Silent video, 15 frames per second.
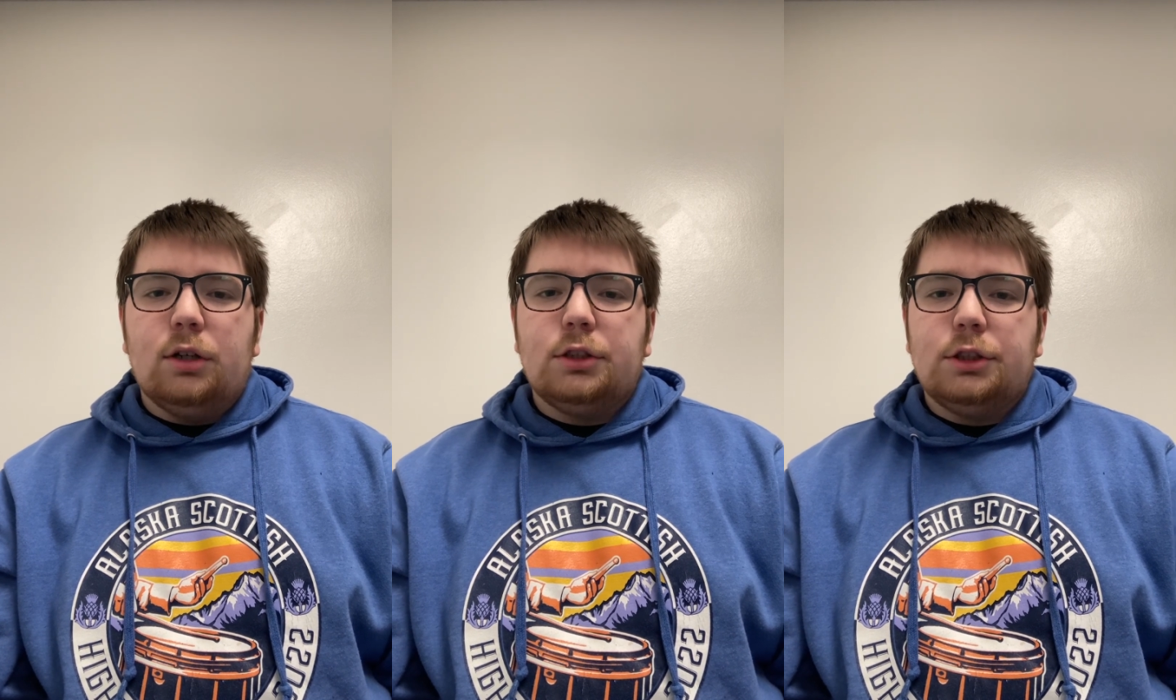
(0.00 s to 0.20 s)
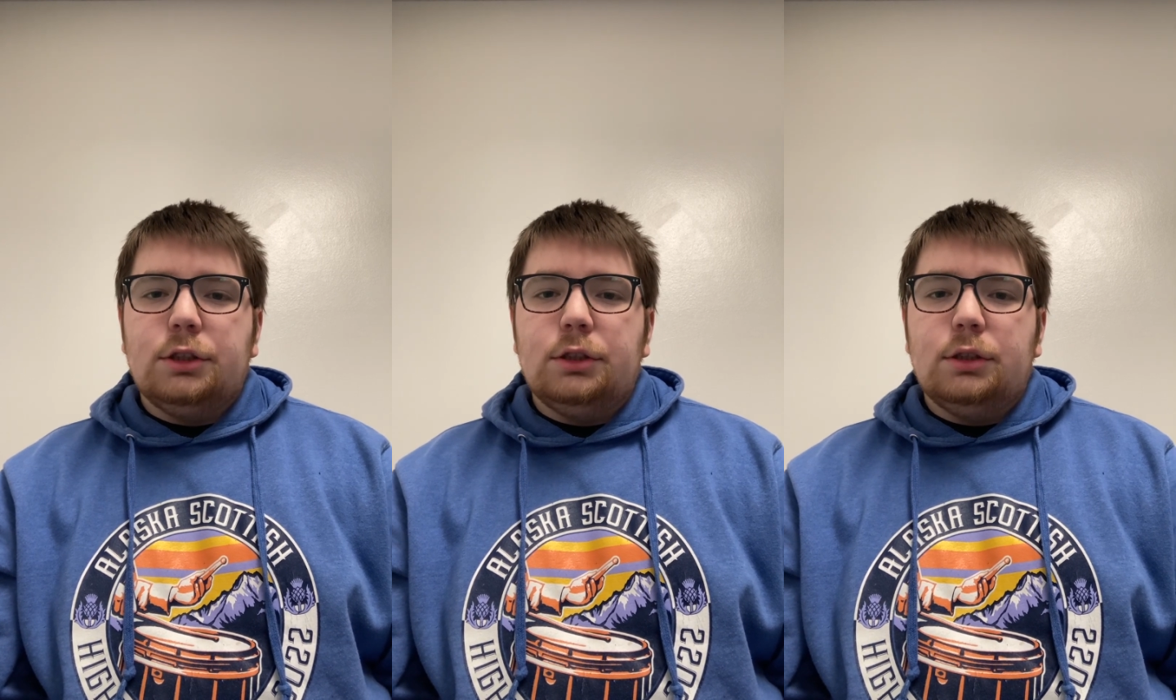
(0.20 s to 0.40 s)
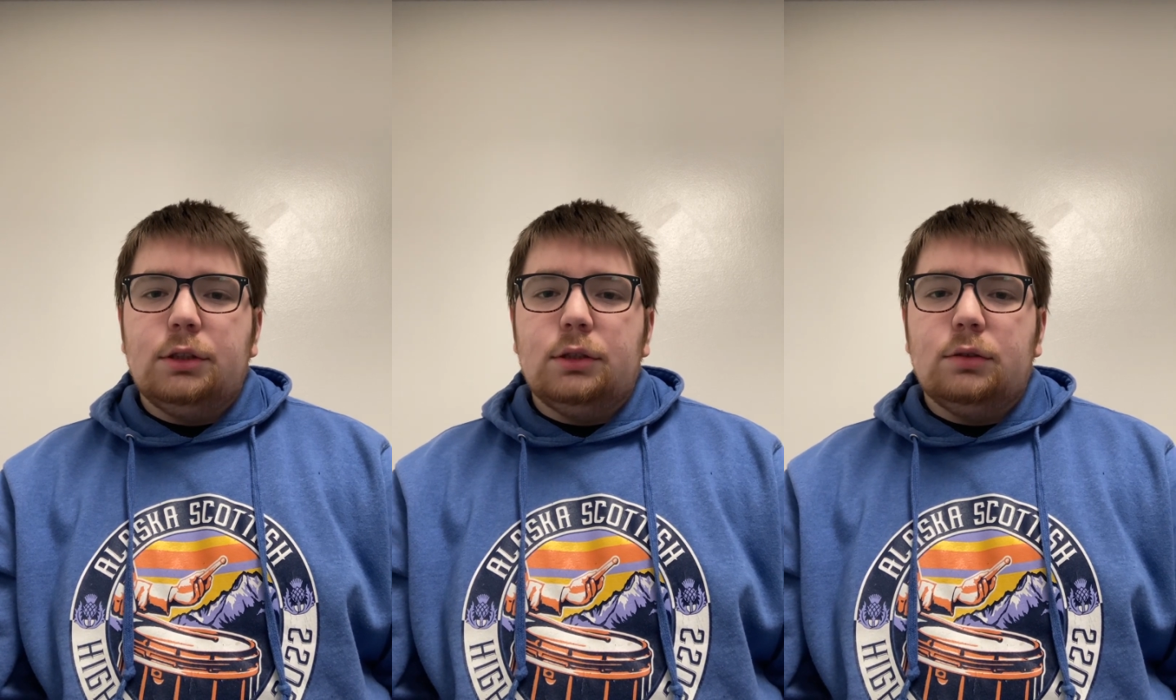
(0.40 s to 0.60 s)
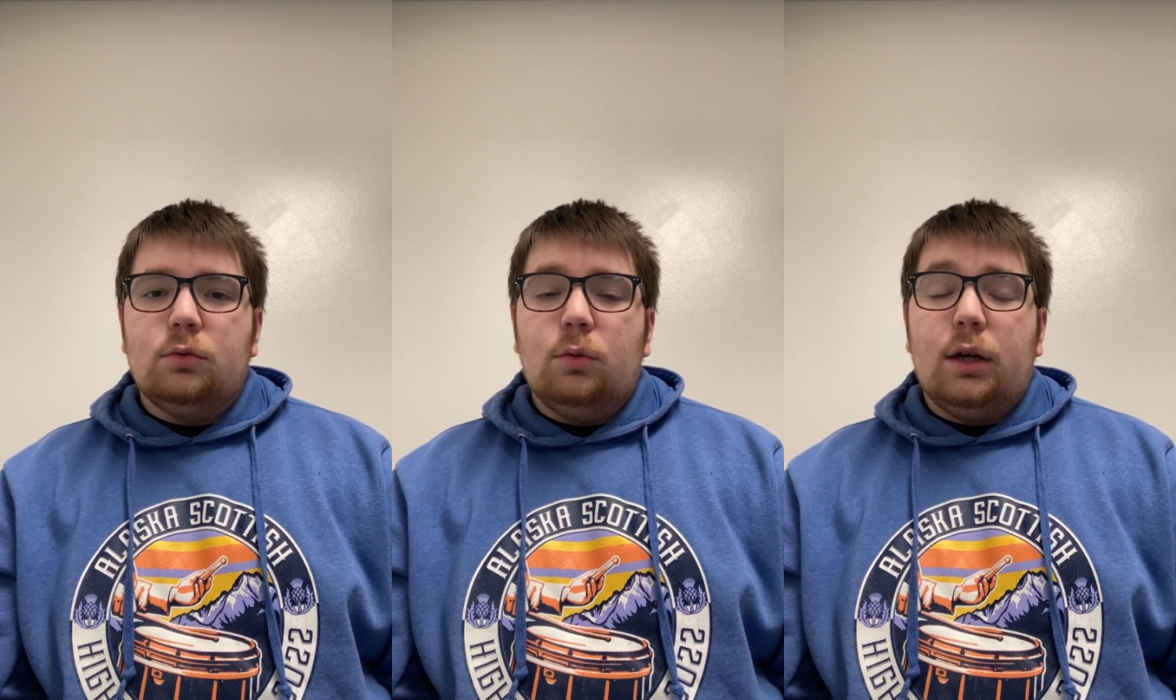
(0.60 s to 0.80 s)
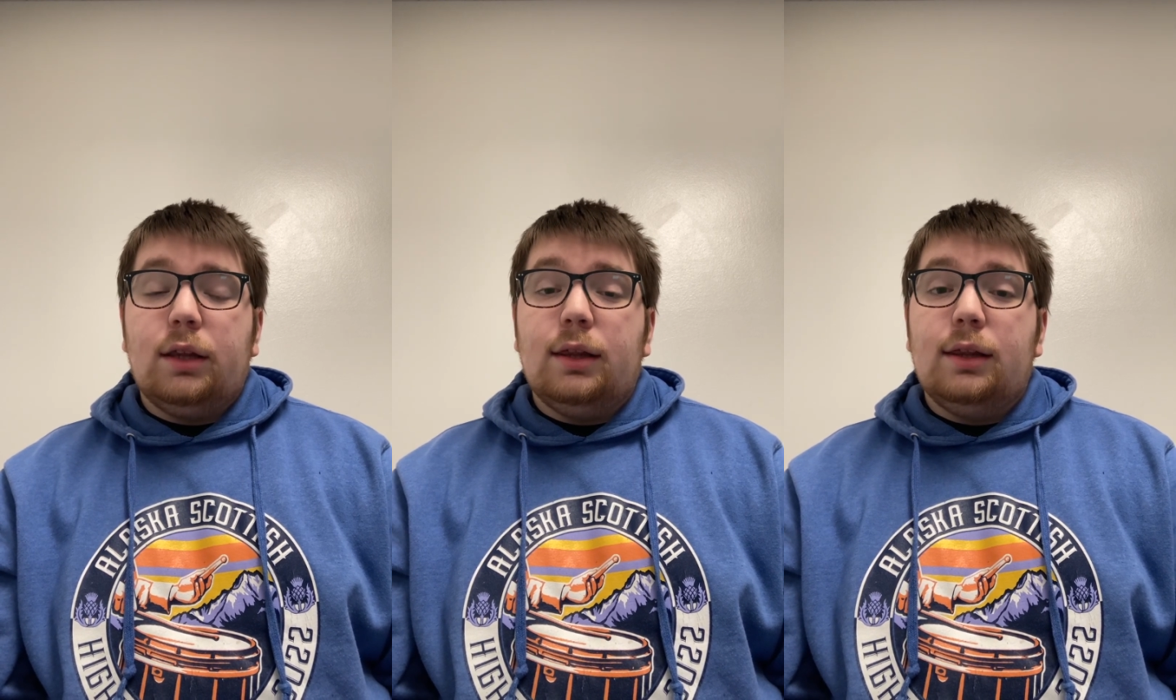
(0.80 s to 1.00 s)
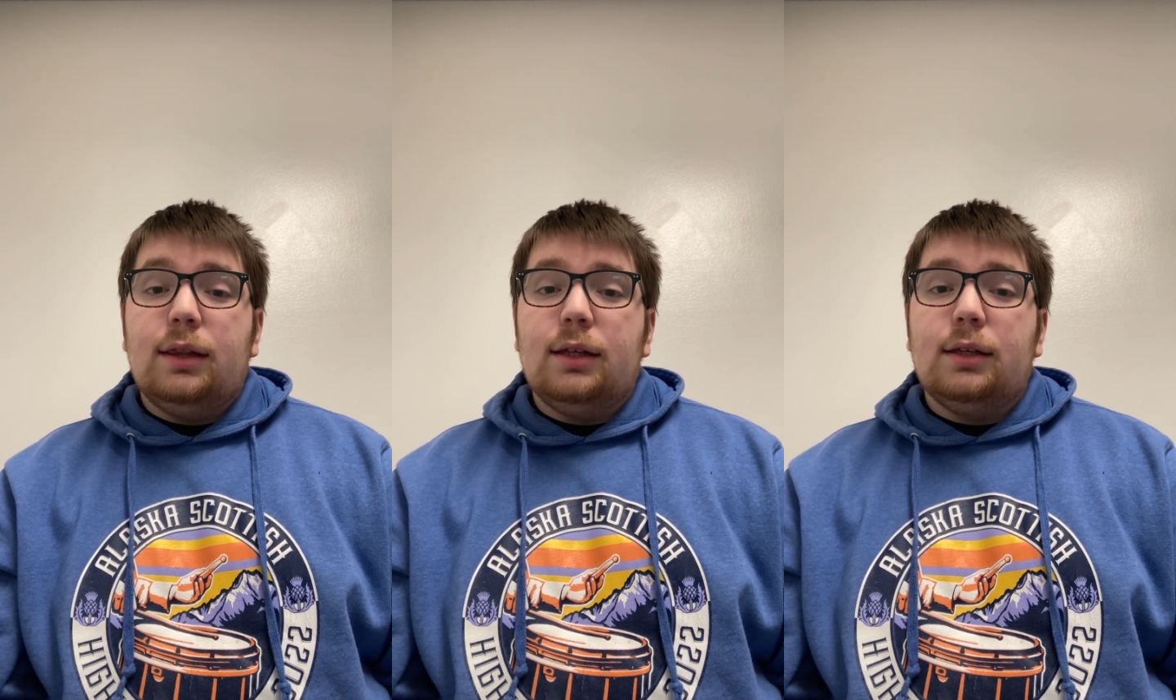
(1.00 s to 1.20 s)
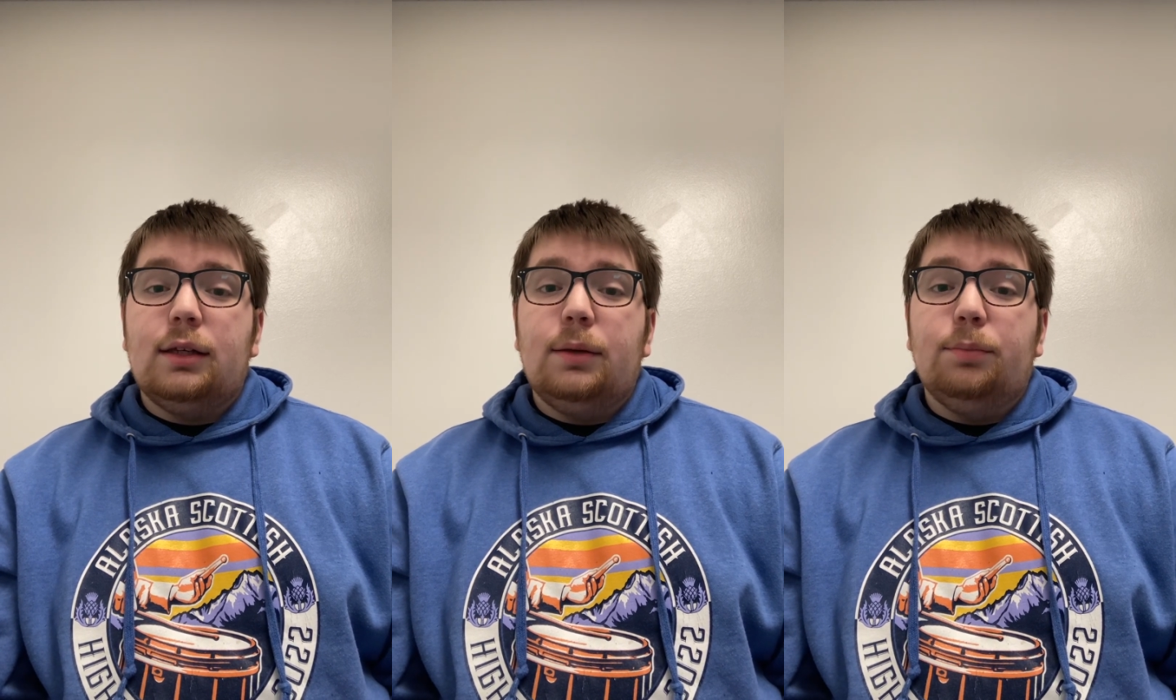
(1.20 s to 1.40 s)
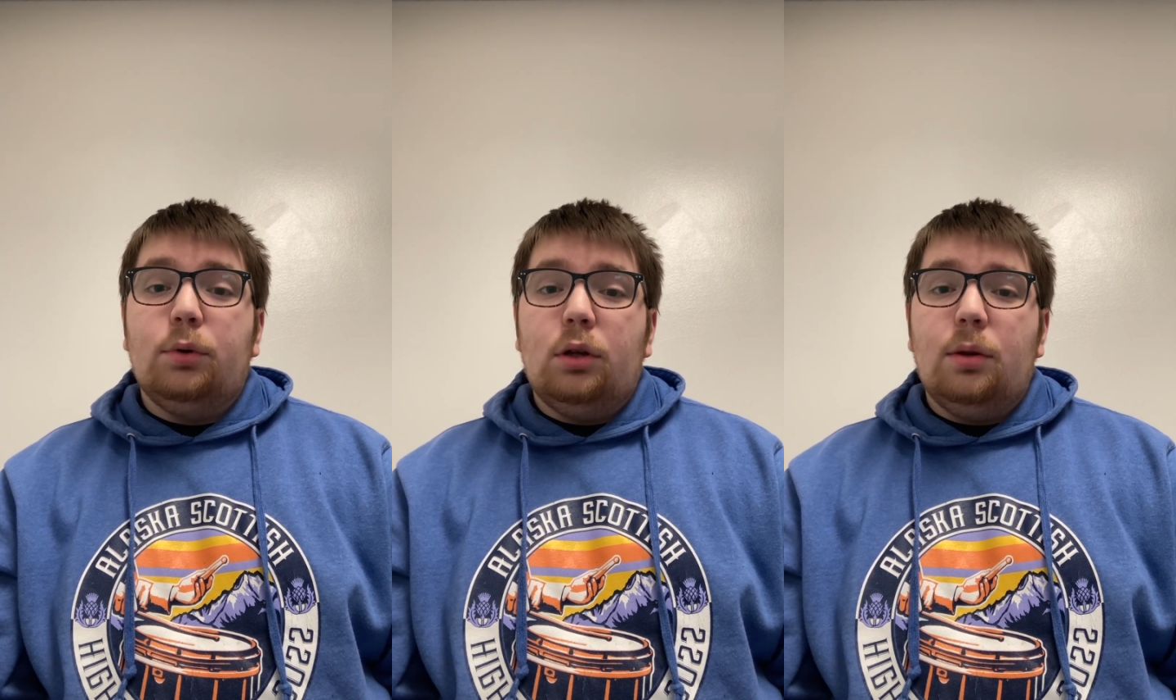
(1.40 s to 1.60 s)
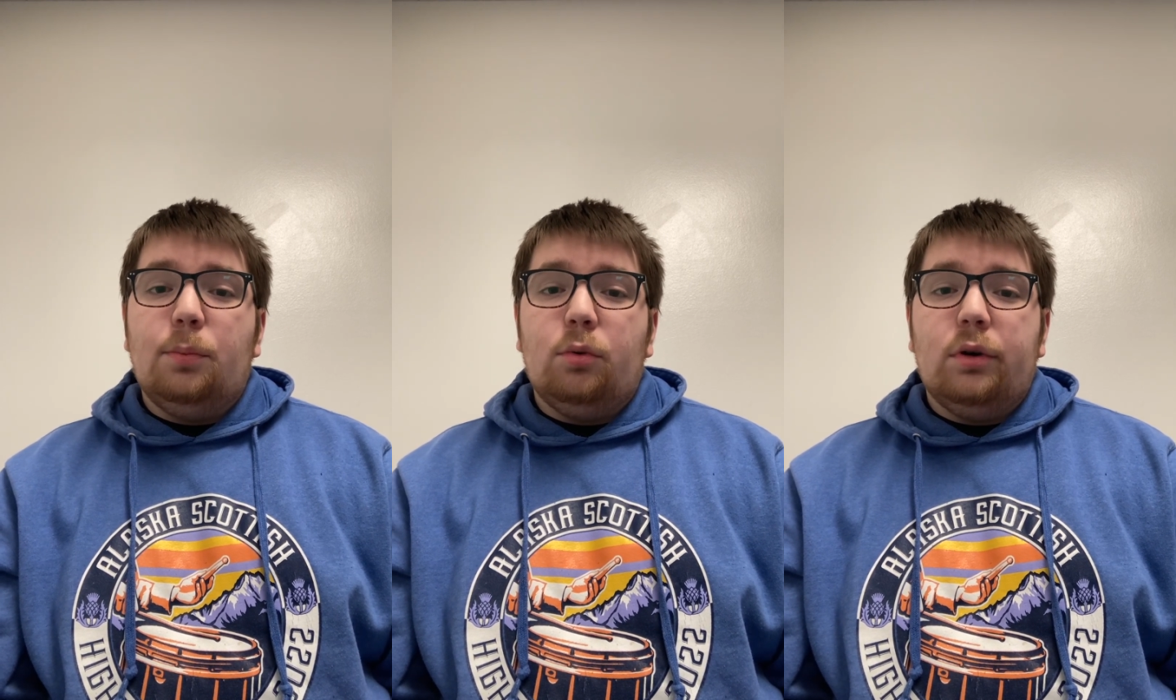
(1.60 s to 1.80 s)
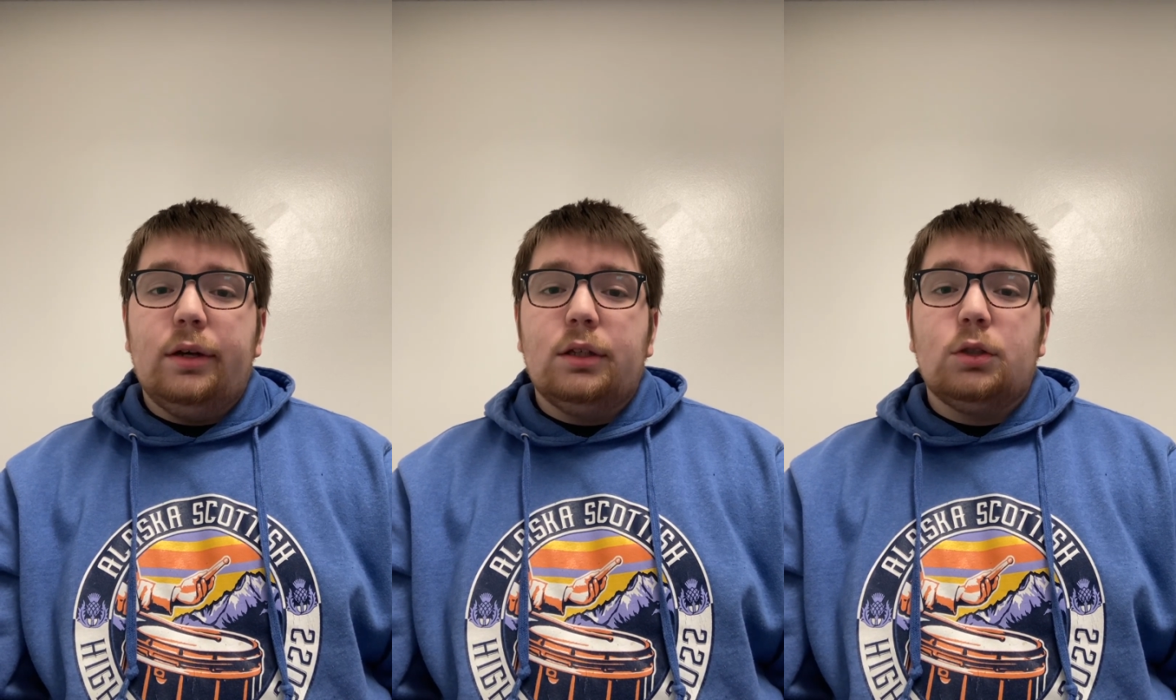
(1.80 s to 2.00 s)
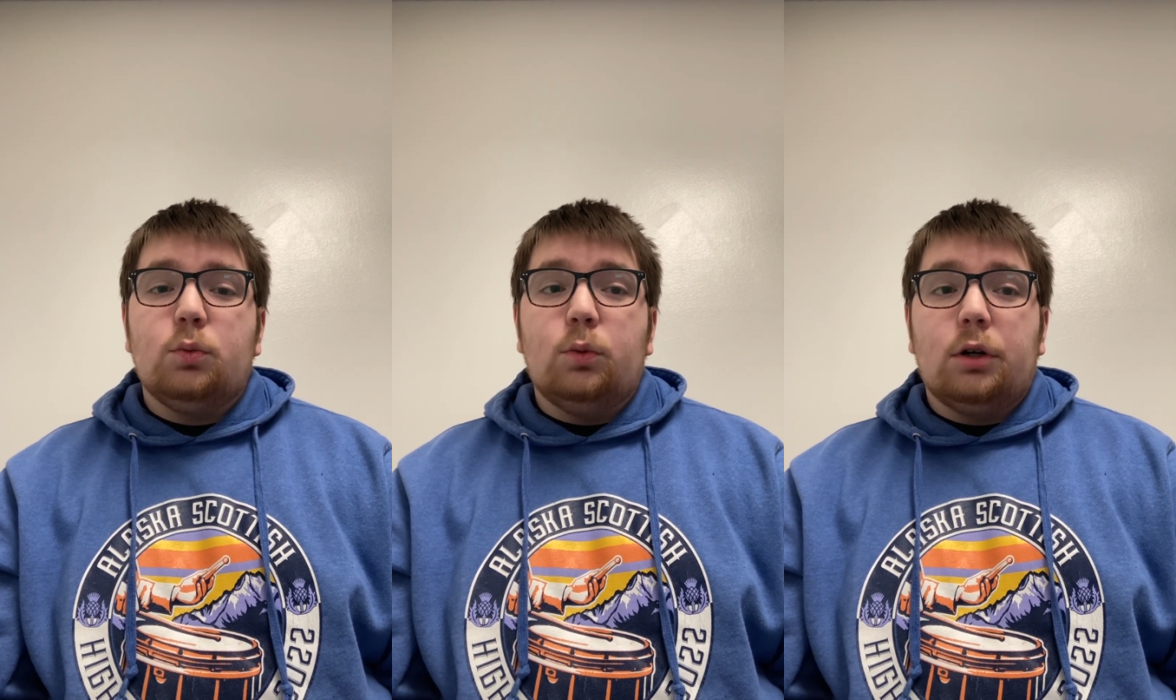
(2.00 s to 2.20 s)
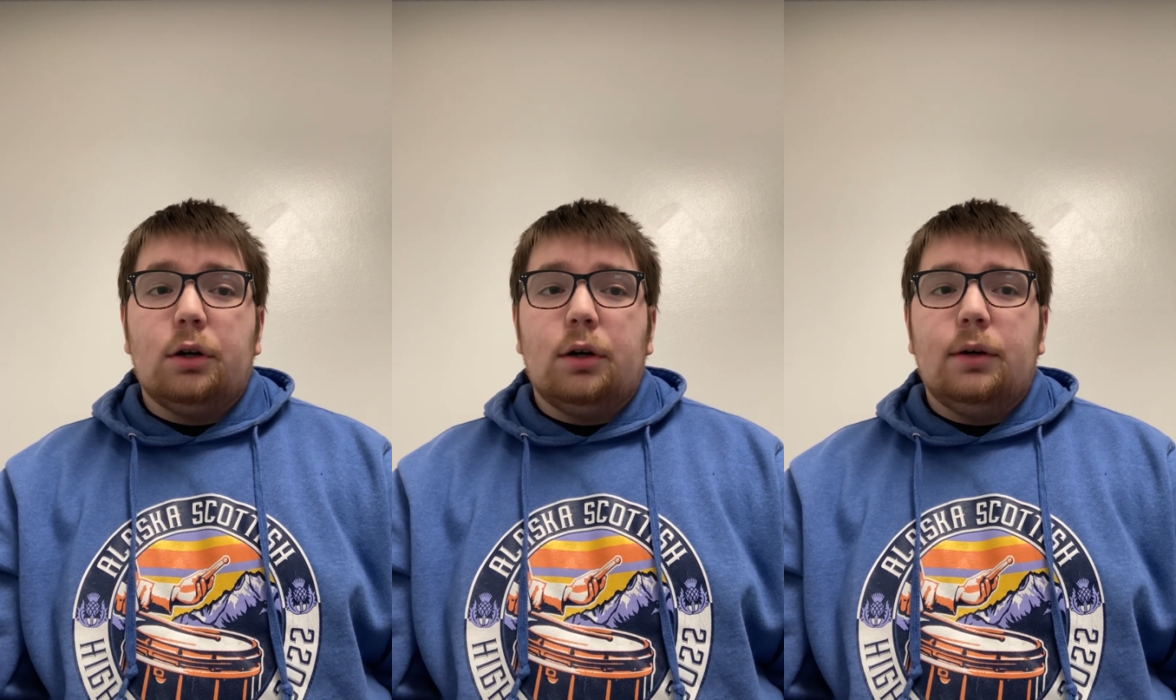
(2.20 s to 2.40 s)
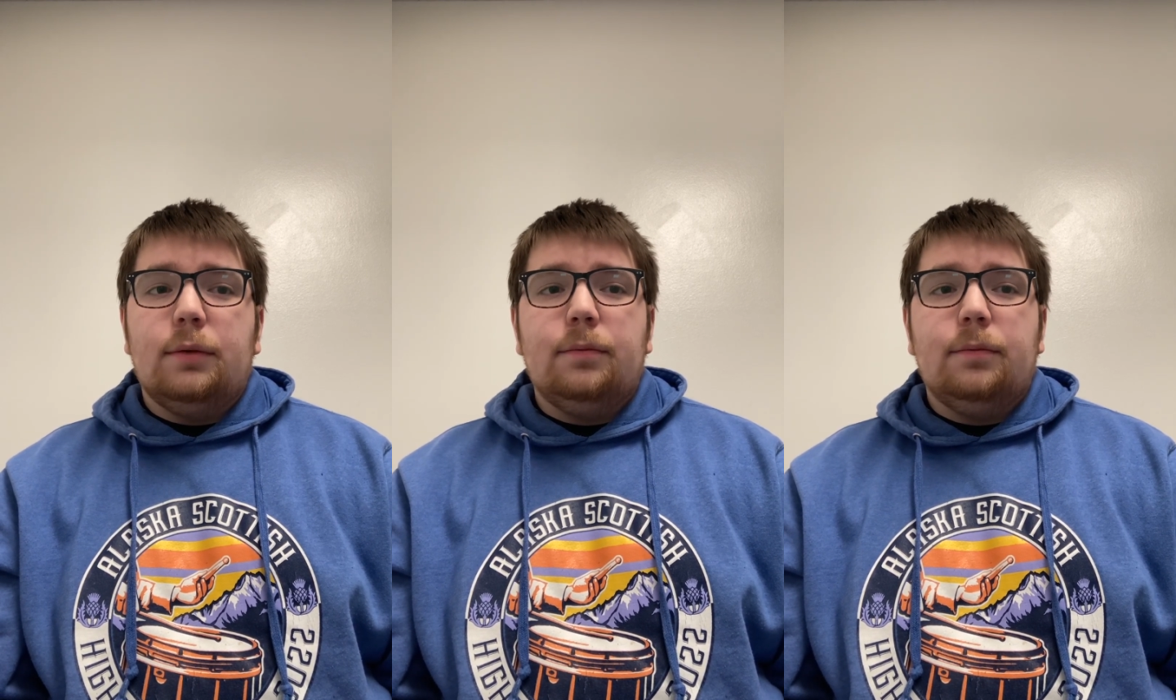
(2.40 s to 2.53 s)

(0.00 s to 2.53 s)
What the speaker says: the bullet points were.